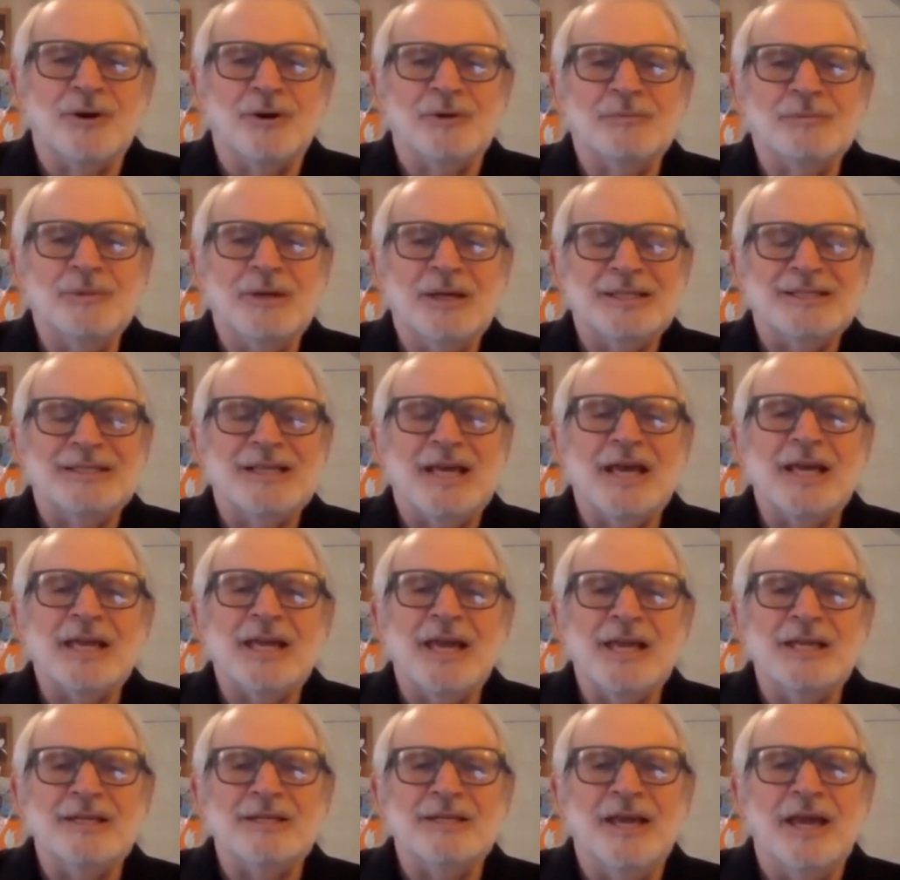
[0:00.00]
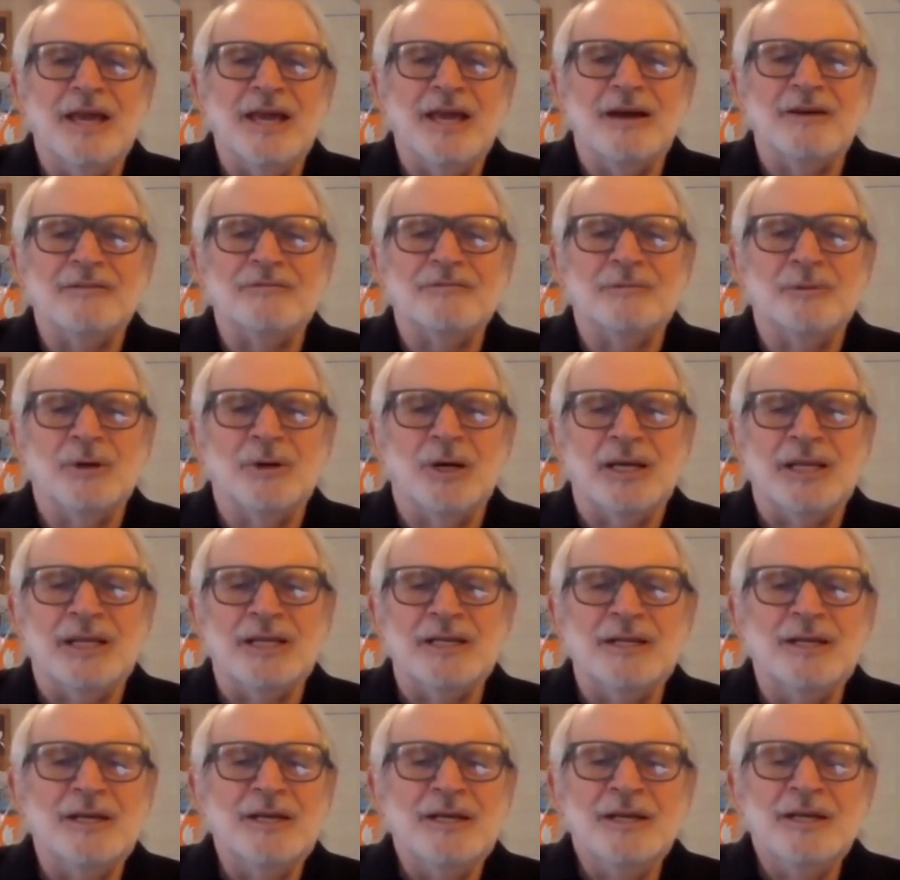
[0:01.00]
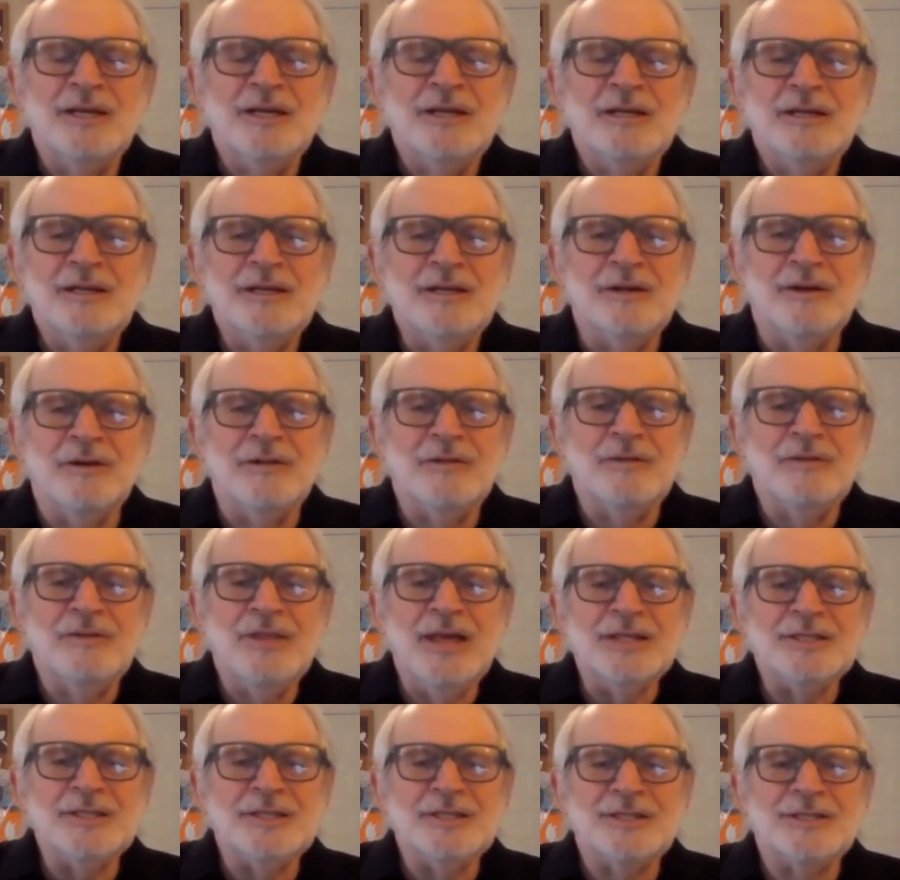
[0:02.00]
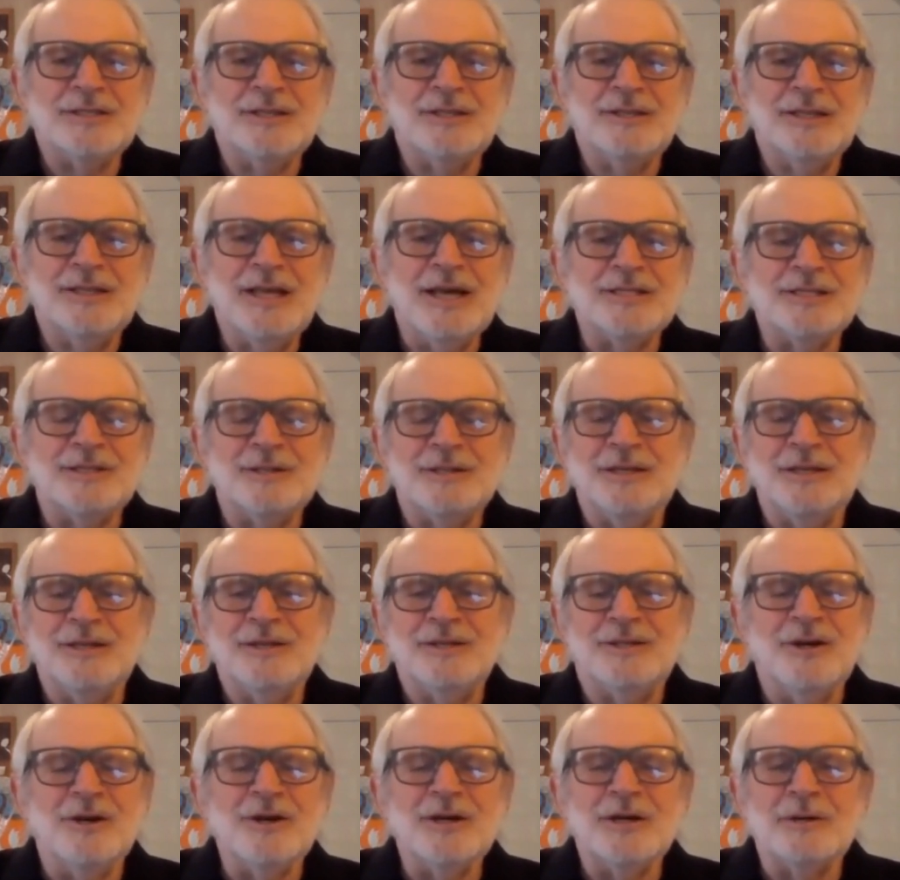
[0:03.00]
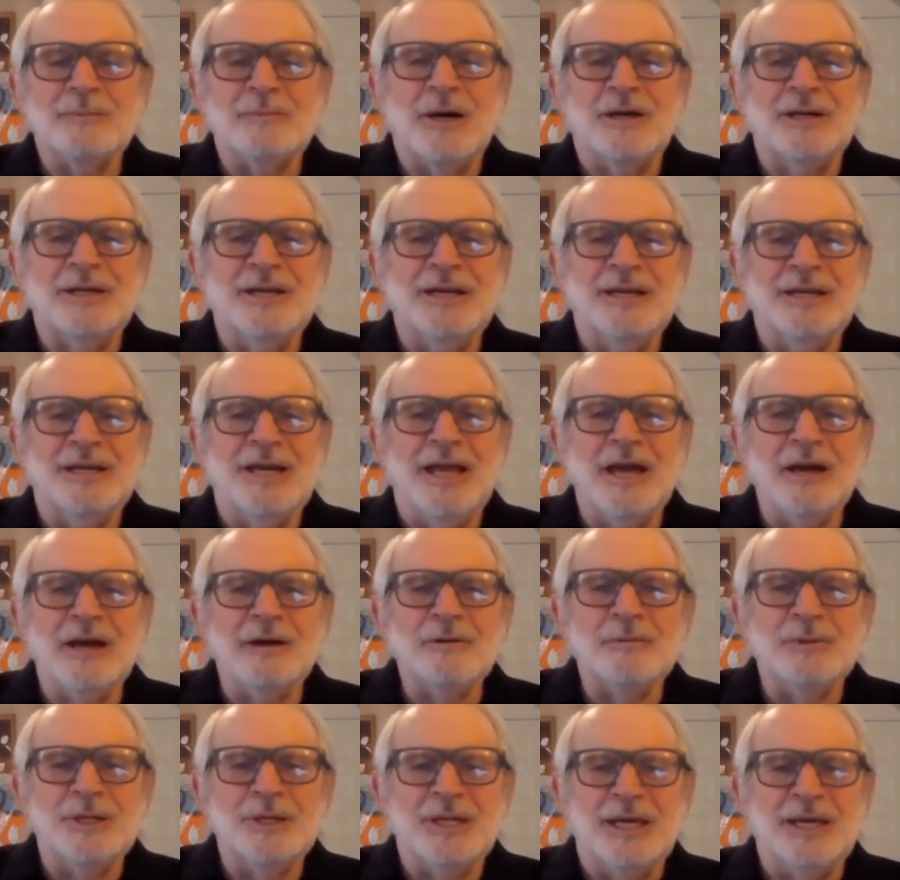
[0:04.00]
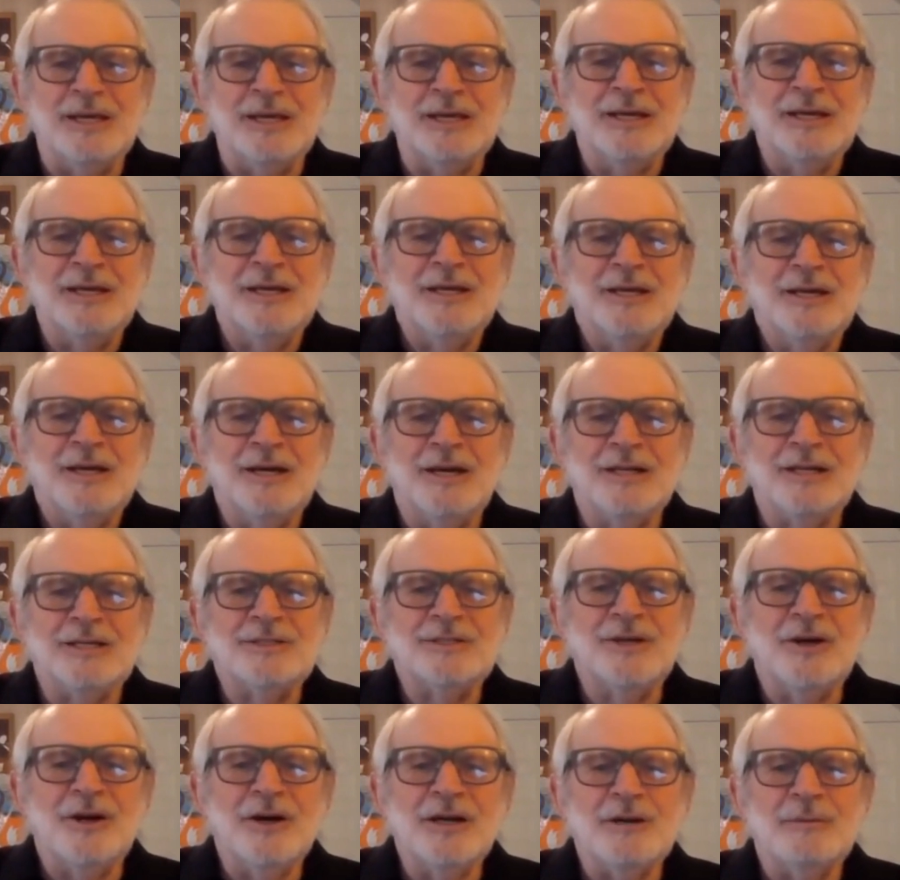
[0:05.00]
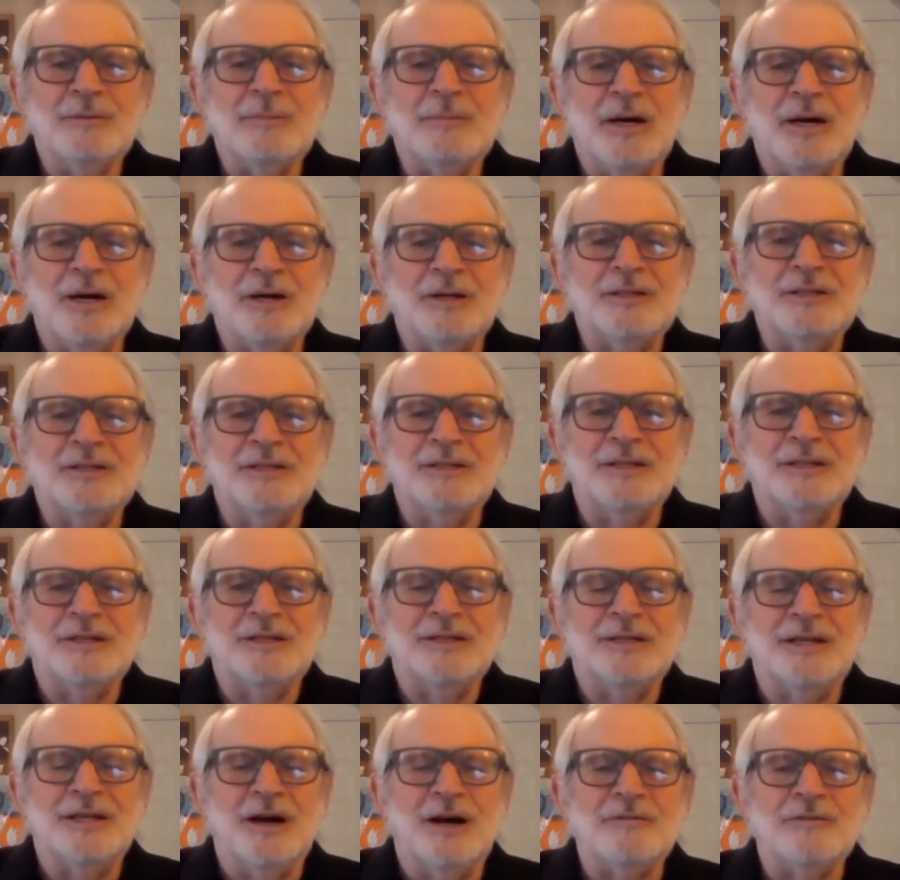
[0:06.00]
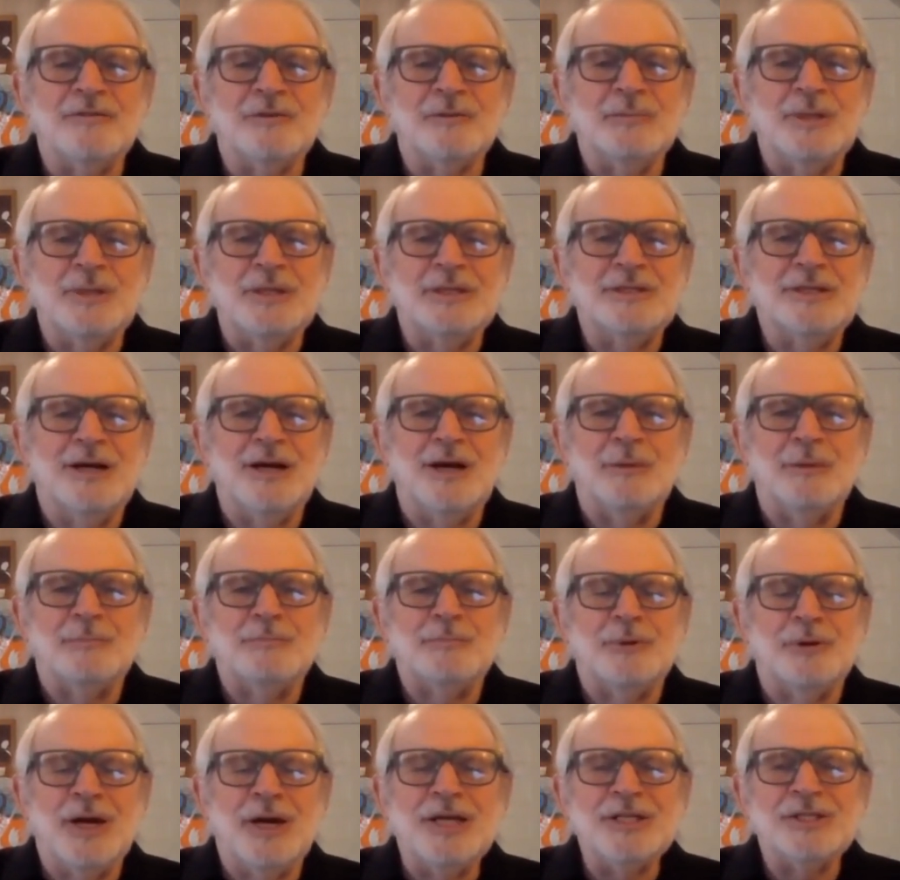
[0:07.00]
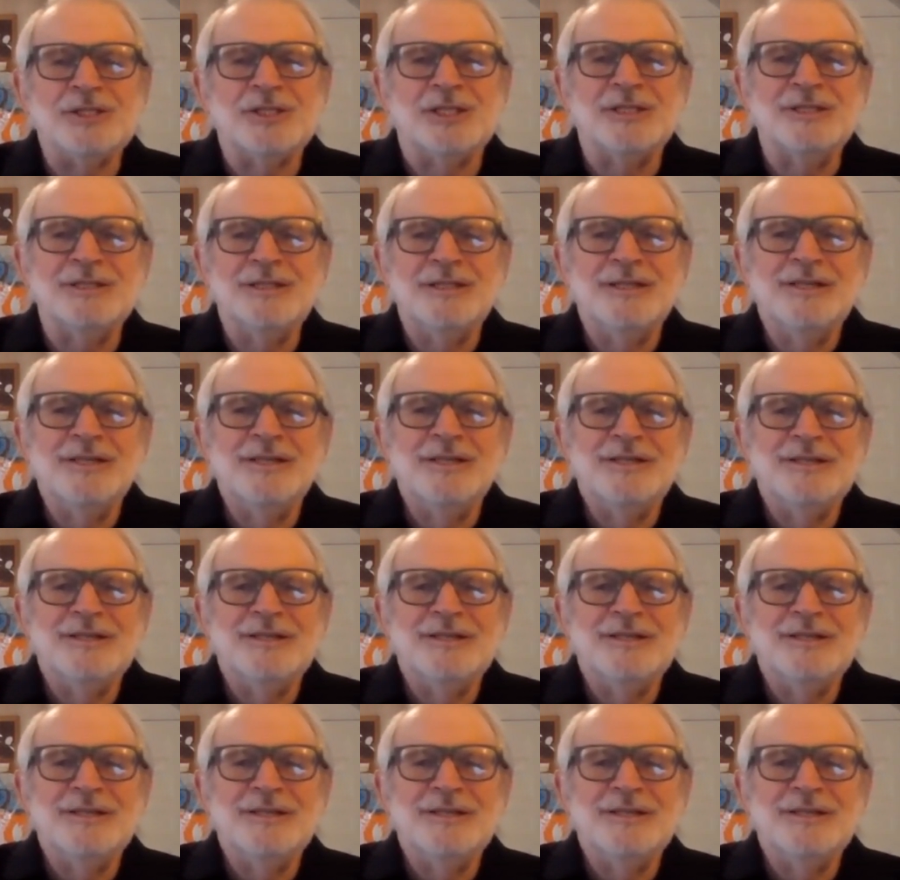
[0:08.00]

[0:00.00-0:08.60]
a decade and a half running. You know, that's you talk about inequity, talk about government oppression.